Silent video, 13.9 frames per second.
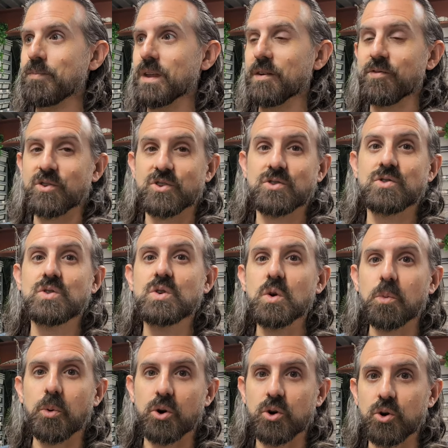if it's
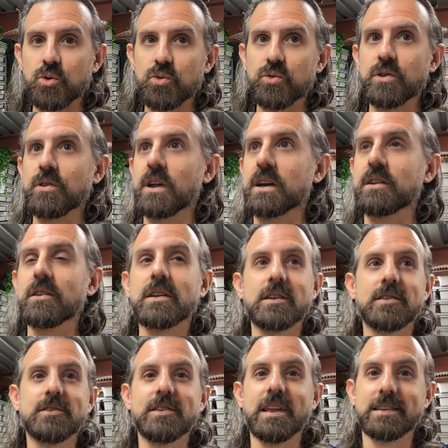super cold. Luckily,
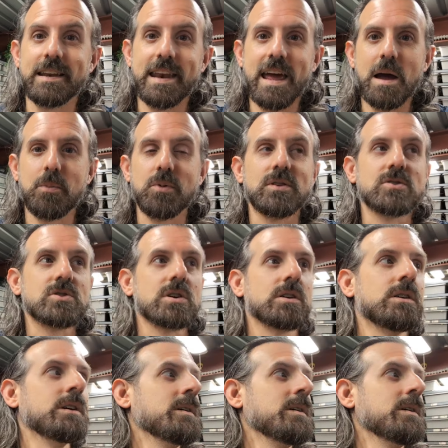that didn't happen this year.